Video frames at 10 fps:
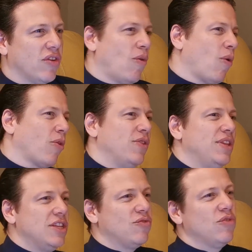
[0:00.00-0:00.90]
or you
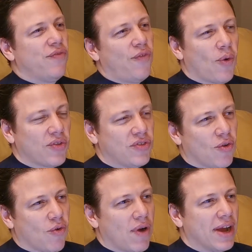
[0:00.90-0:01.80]
need to enforce
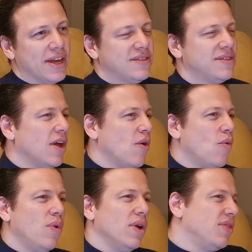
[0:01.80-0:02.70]
your rights
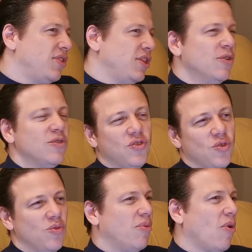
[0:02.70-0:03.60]
with
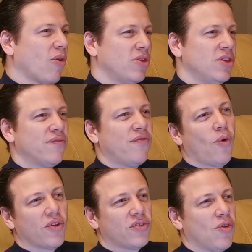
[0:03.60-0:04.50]
YouTube, or you
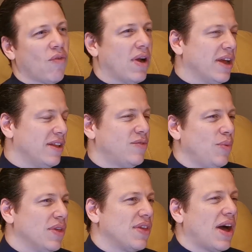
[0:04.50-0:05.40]
enforce your rights
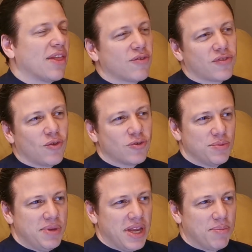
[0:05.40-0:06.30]
with other social
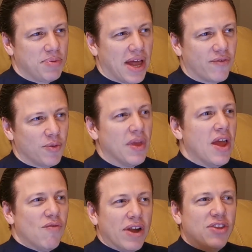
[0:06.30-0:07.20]
media platforms,
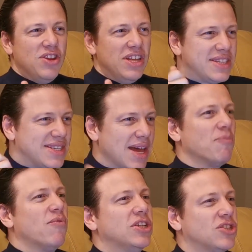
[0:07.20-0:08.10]
but you need some
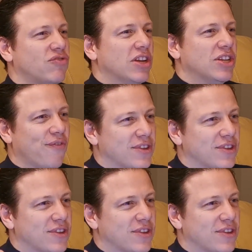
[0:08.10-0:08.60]
registration for